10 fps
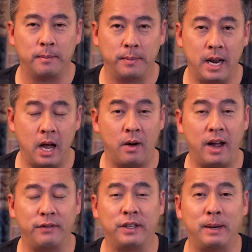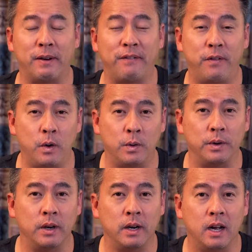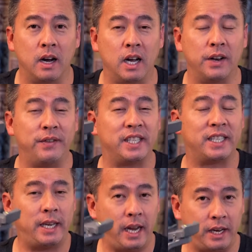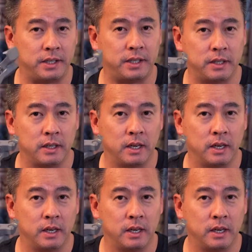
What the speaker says: But now I have to take my phone out of its case.